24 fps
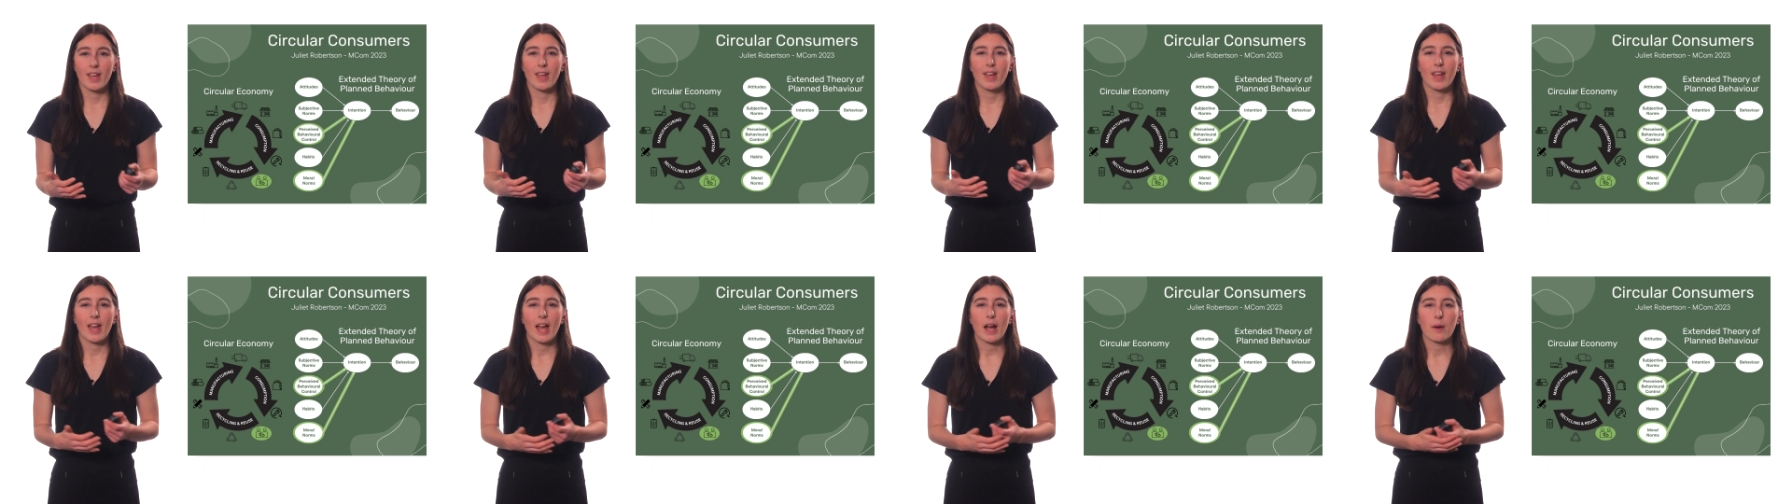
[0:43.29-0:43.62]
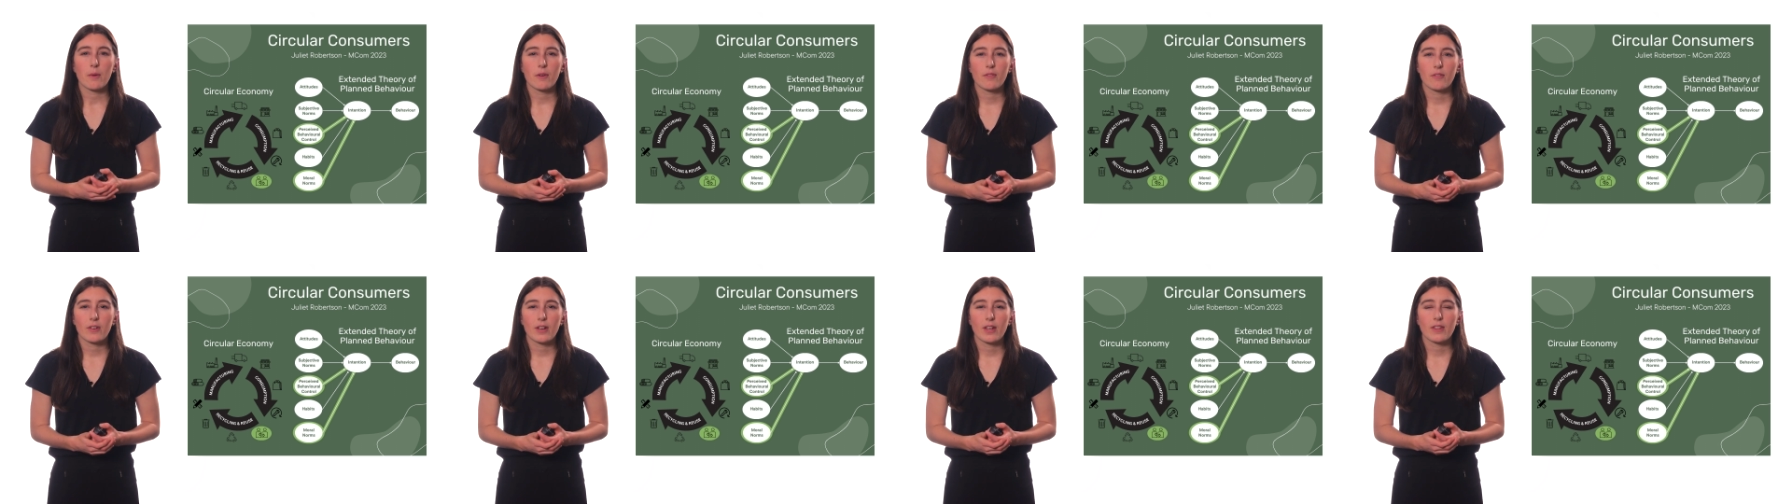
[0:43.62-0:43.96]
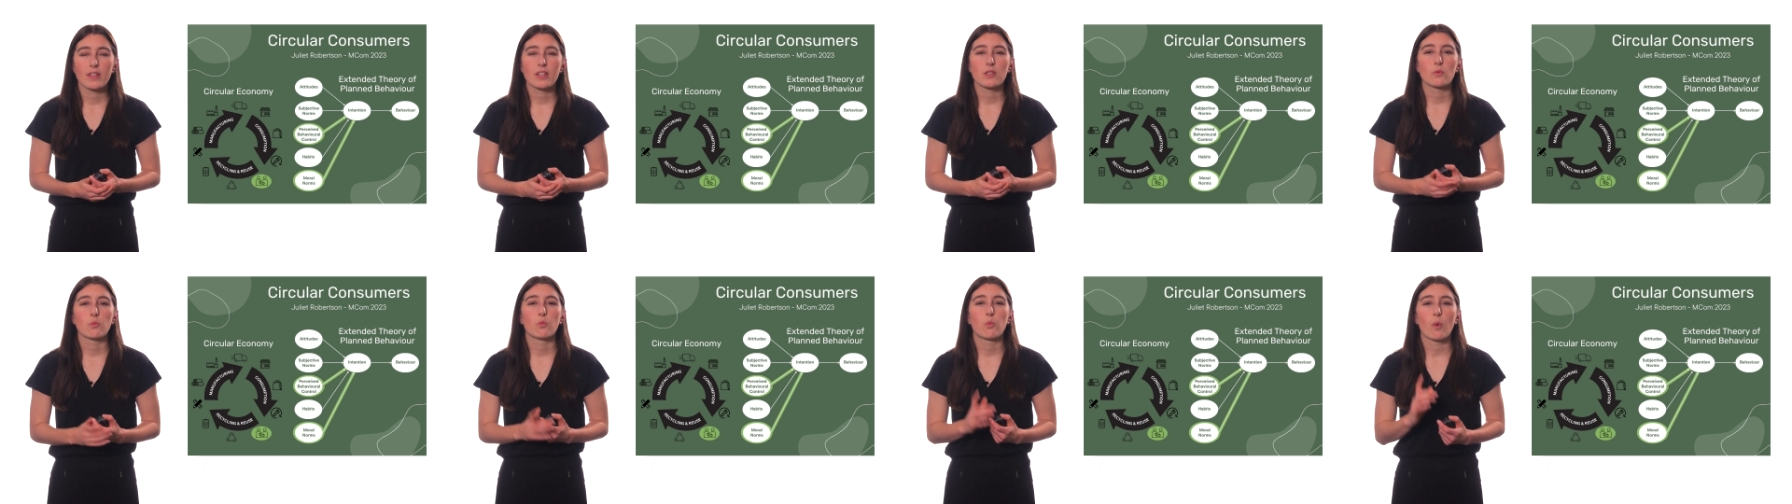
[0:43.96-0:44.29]
However,
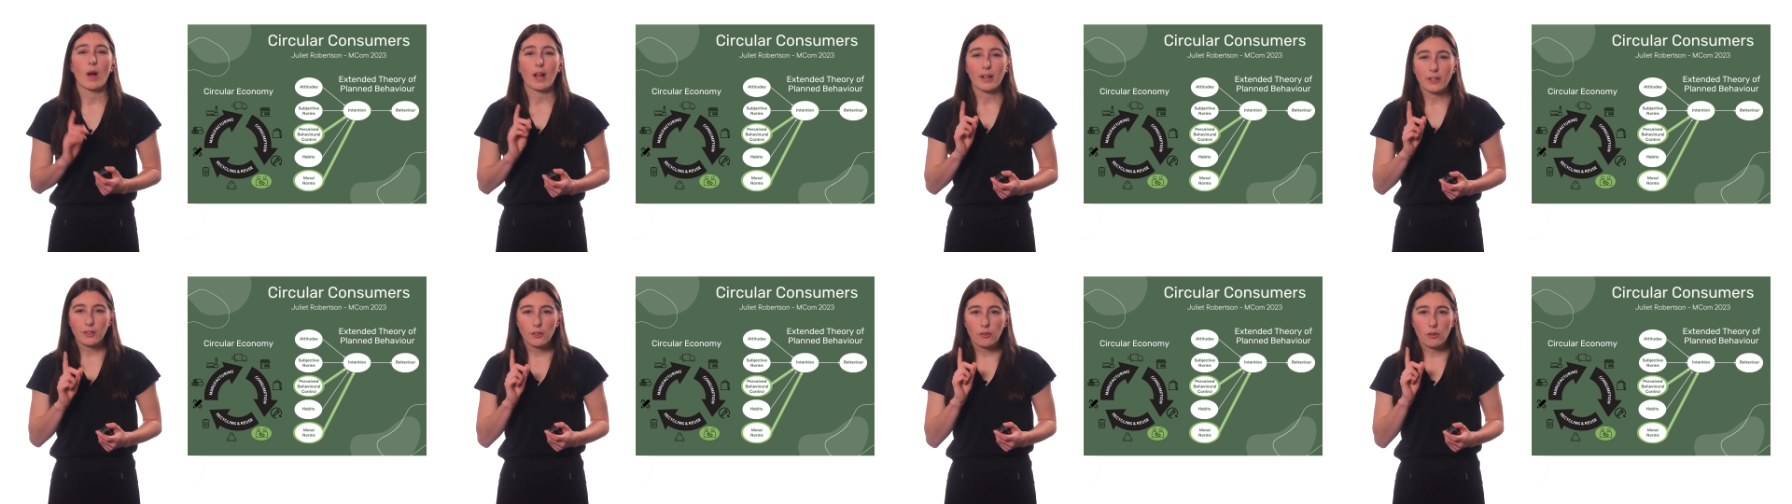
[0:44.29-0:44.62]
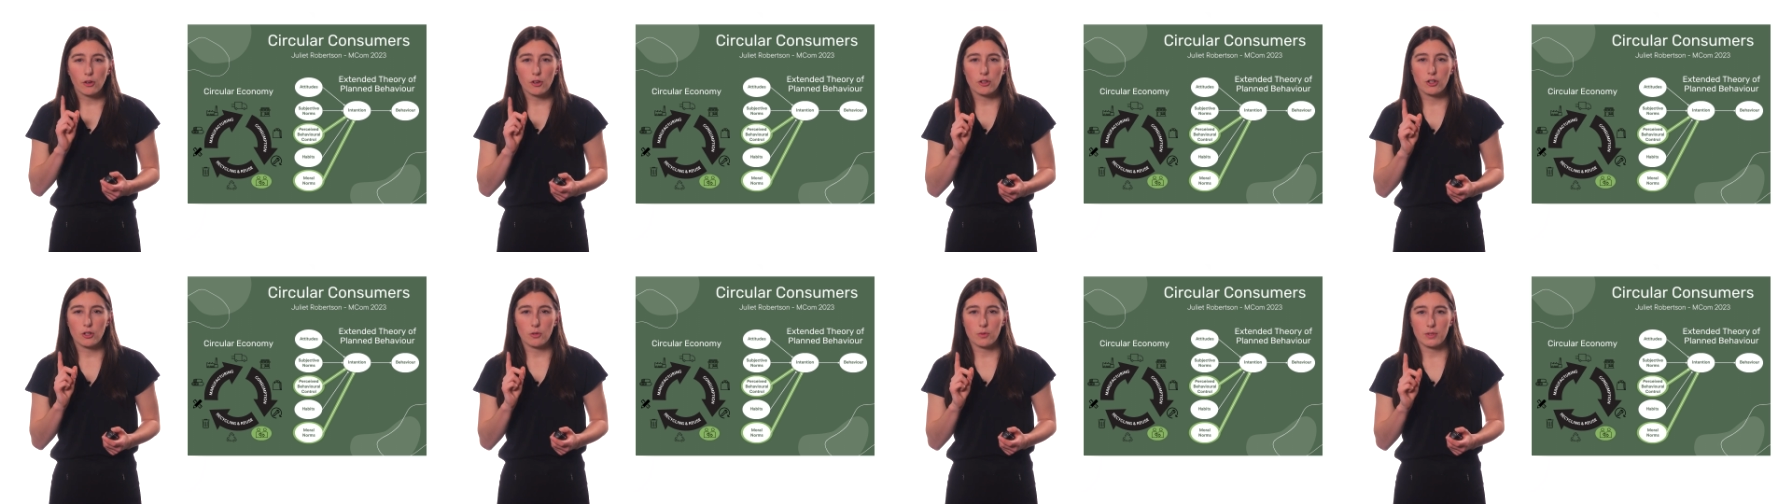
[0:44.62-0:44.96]
there's one crucial